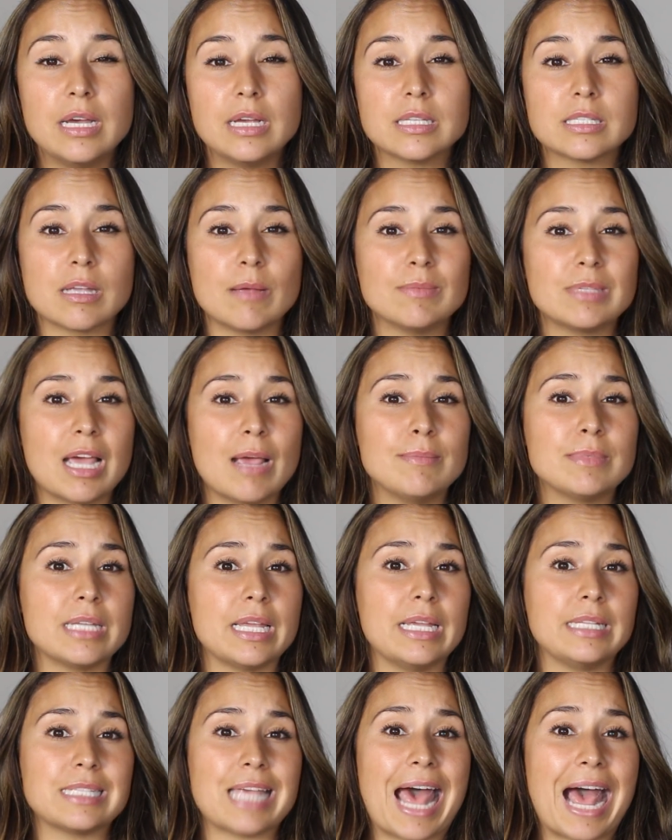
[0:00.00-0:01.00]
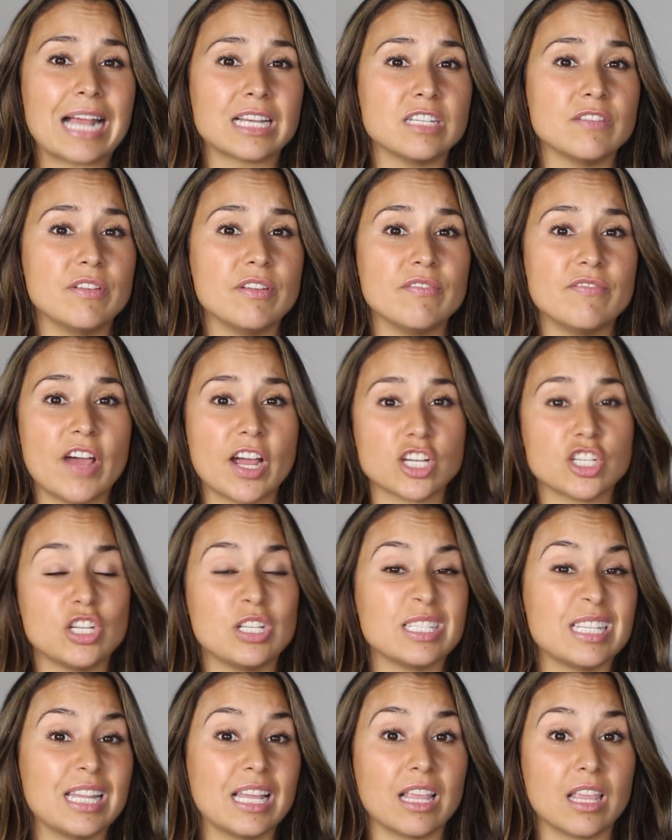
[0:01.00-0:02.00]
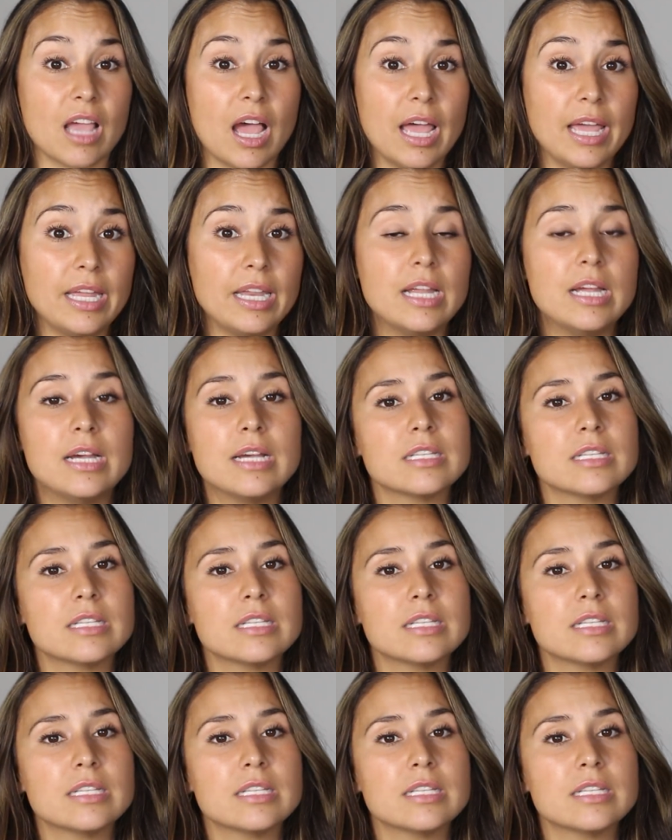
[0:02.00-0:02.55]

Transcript: Sometimes it's active infections in the gut.